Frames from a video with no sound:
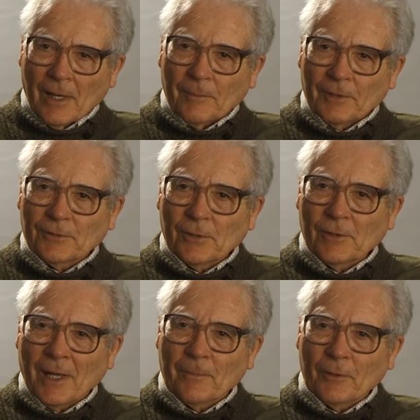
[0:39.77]
But
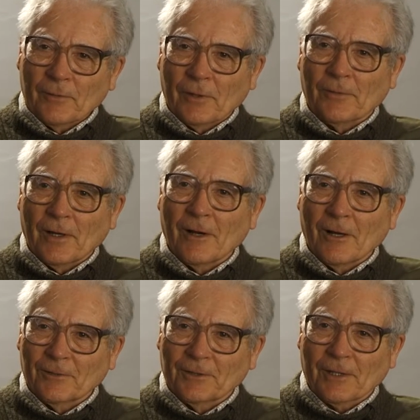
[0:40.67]
soon I moved on to
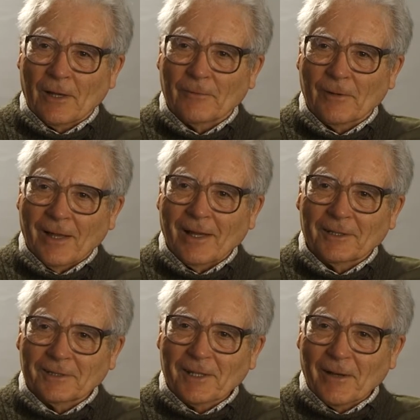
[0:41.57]
hard stuff. I
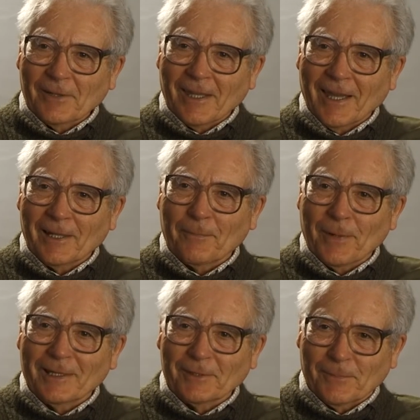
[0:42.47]
discovered they had a
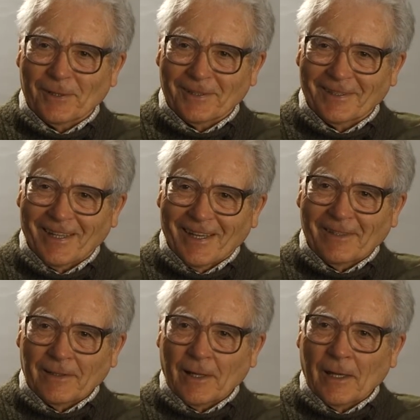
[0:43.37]
basement
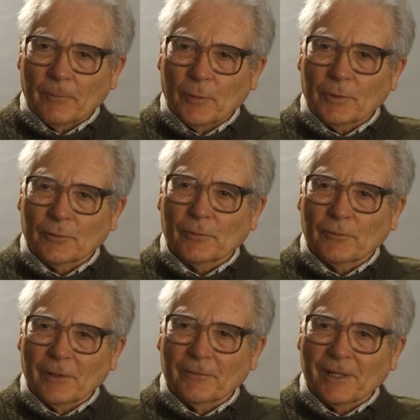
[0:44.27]
in the library which was
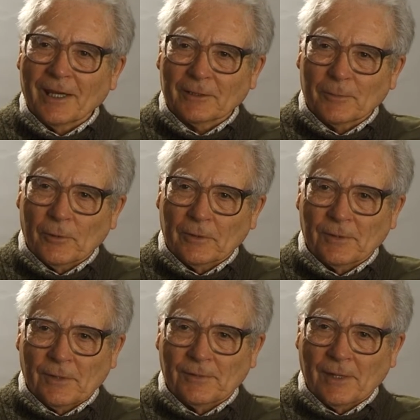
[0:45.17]
full of textbooks
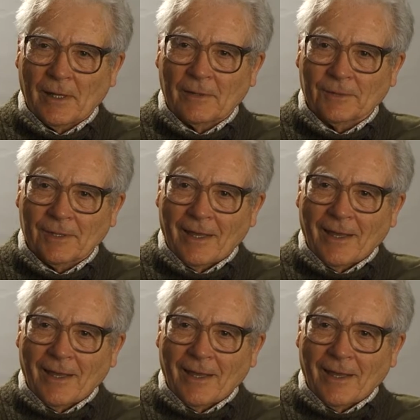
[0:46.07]
on science.